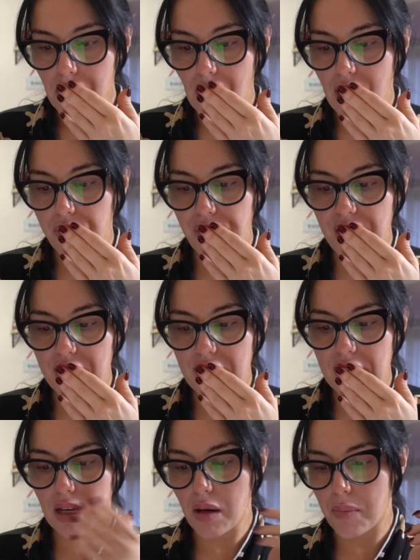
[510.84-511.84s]

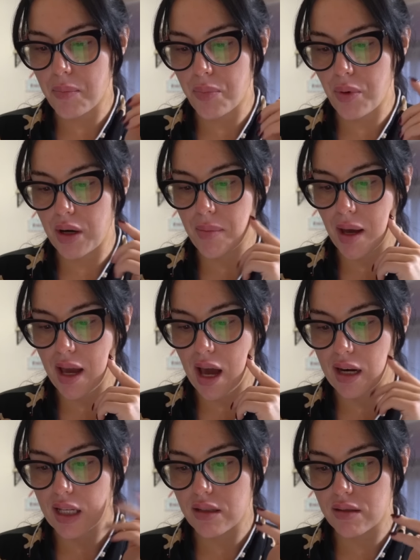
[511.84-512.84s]
L-theanine,
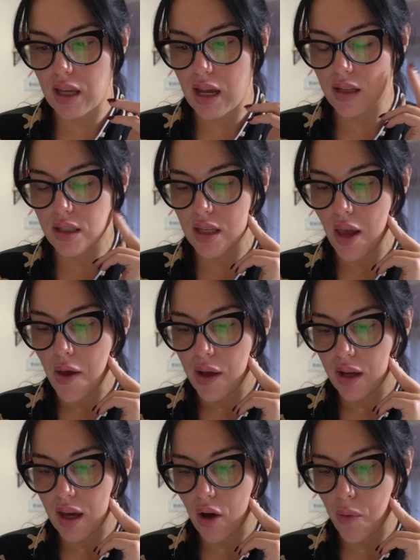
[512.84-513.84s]
prebiotics, dates,
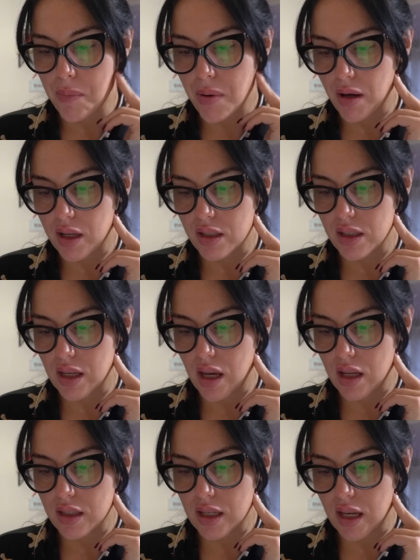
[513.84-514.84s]
kelp, pumpkin
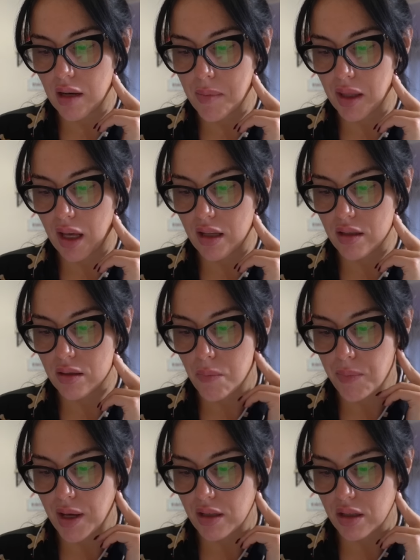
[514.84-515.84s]
seeds, and Himalayan's
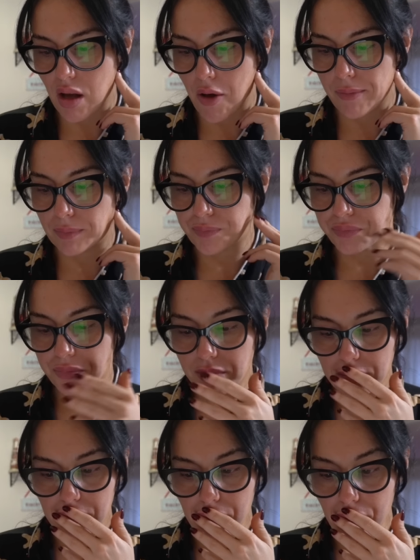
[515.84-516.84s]
pink salt.
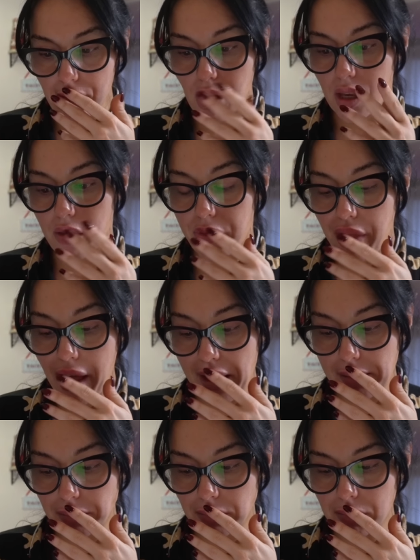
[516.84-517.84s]
And
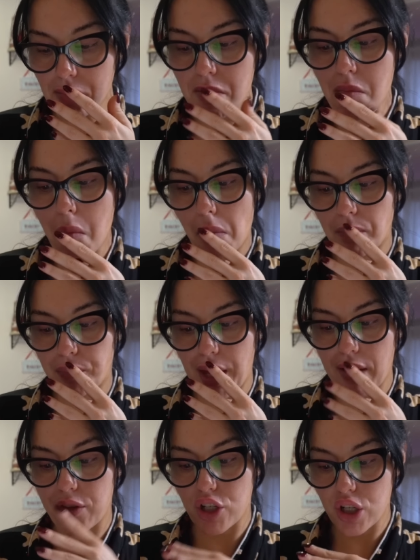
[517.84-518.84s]
then they
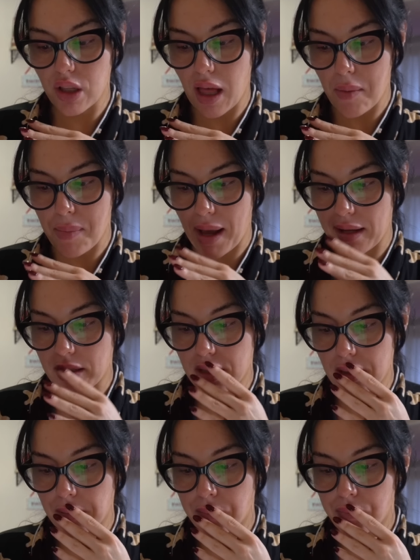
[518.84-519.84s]
have the chill out
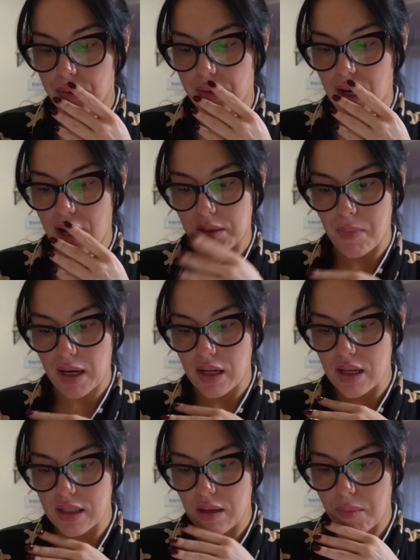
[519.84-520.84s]
bites that has
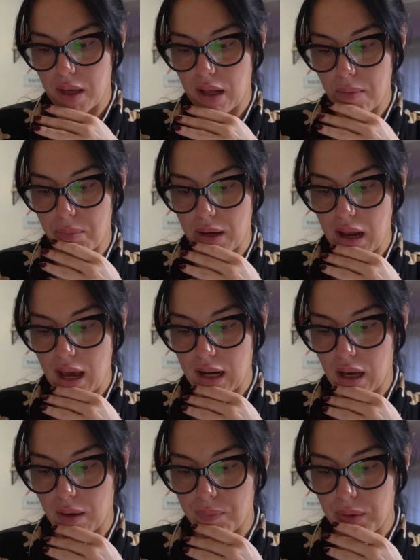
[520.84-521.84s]
magnesium in it,
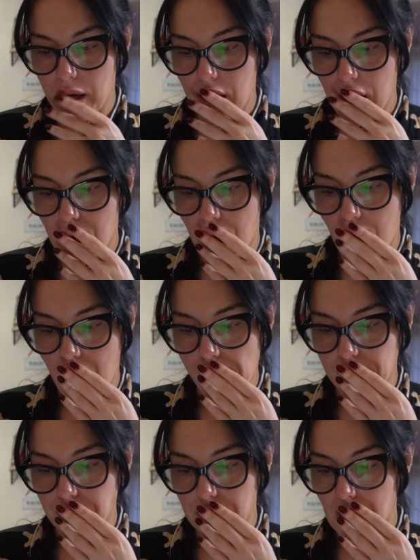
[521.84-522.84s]
banana,
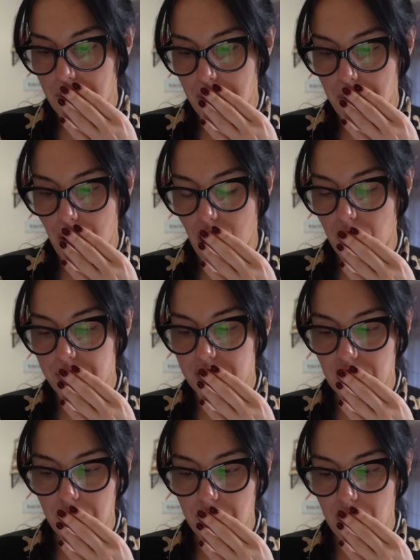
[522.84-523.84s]
um, lemon balm,
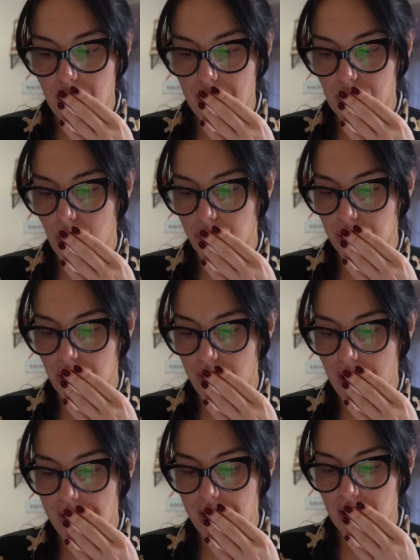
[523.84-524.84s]
cinnamon, golden
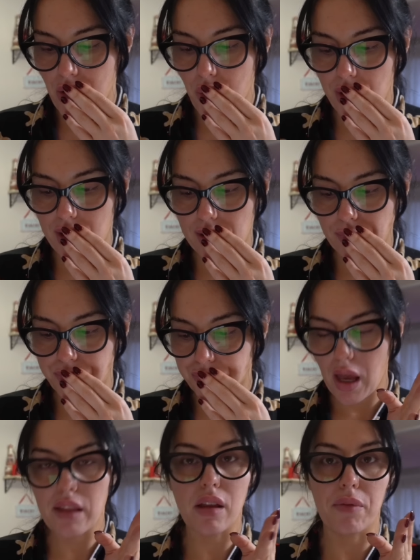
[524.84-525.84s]
chlorella, coconut.
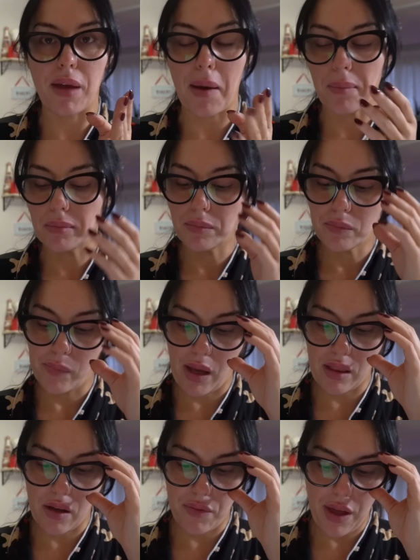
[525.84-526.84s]
I love that.
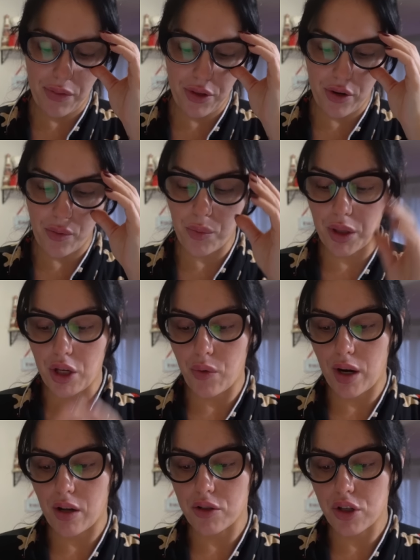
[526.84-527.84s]
I love that. They're really
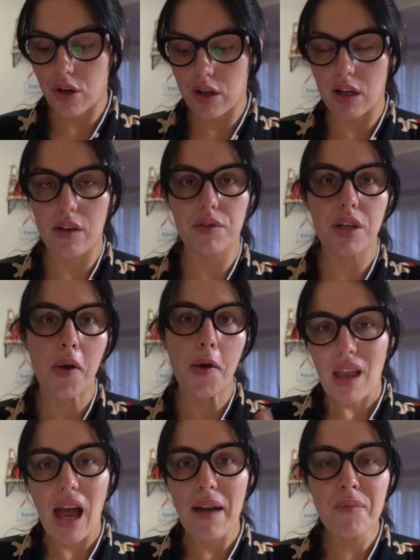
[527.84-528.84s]
great alternatives.
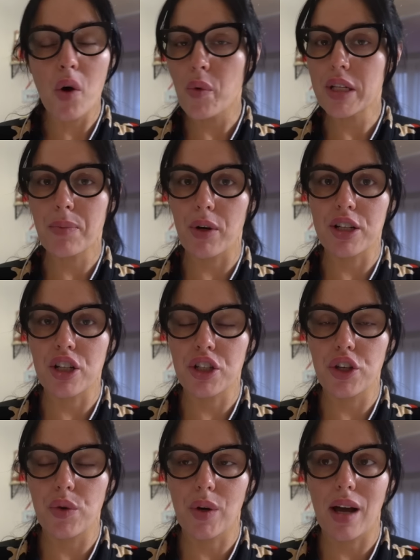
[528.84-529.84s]
I'm always preaching
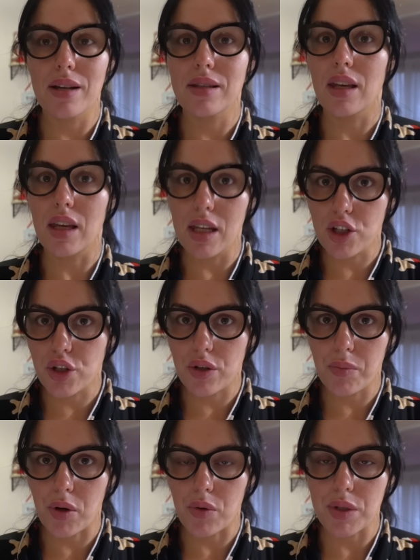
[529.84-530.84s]
to you guys, eat
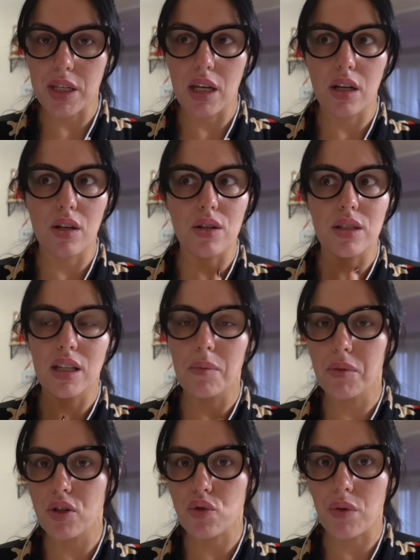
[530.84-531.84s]
your protein,
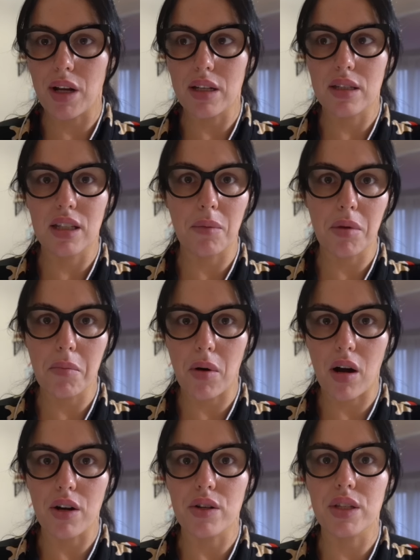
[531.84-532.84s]
skip the drinks, skip the
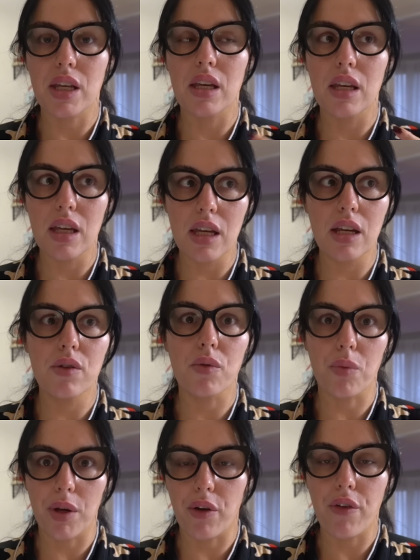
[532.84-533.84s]
bars, eat
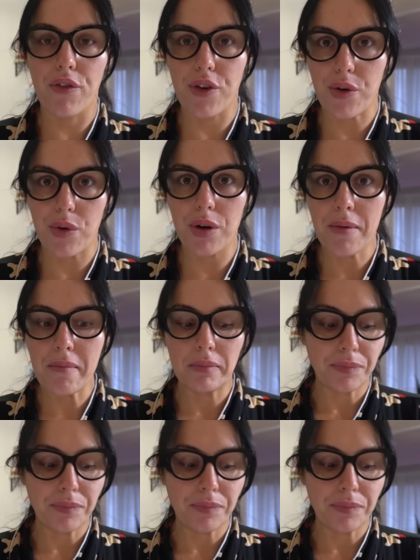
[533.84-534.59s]
real food